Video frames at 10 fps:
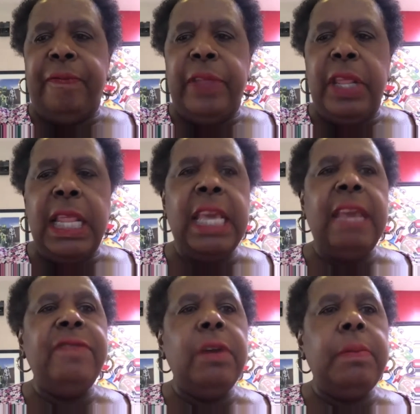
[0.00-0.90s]

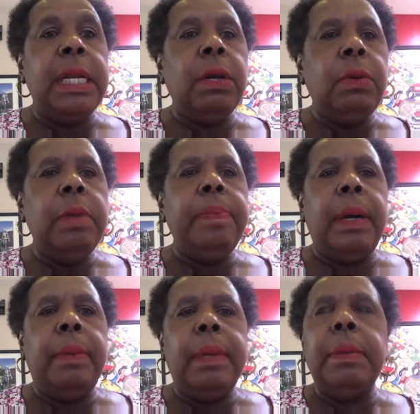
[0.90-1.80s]
leave Dominican
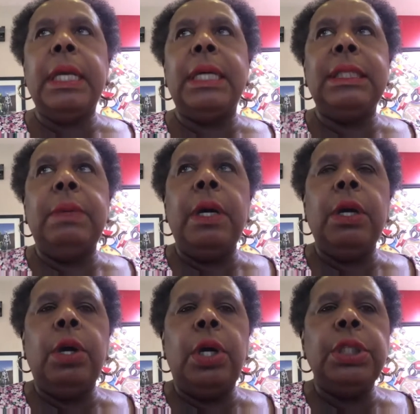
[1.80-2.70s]
Republic because they were
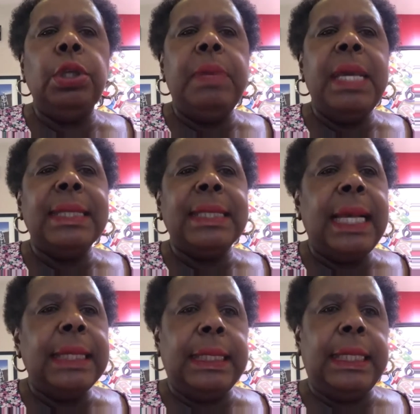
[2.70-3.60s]
going to be
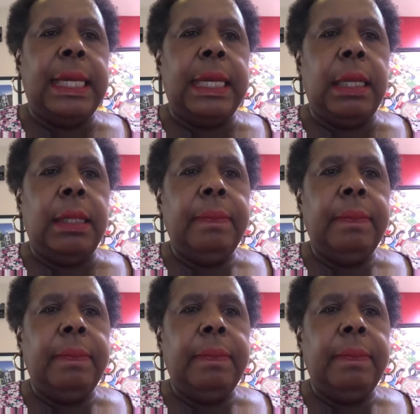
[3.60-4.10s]
assassinated,